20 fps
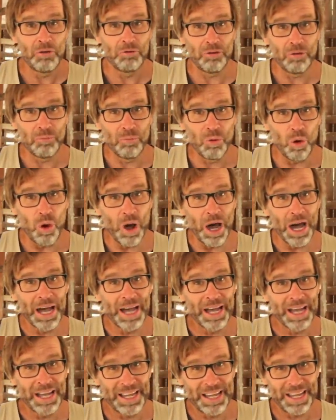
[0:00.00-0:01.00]
for more
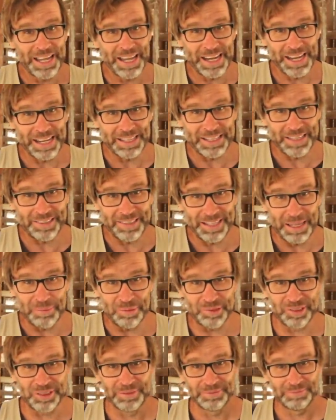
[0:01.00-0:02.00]
handy
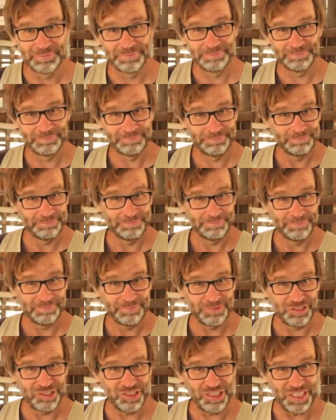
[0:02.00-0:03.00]
tips.
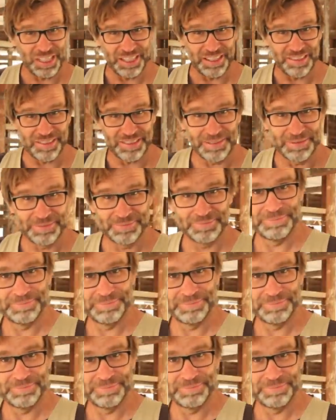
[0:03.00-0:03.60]
Cheers.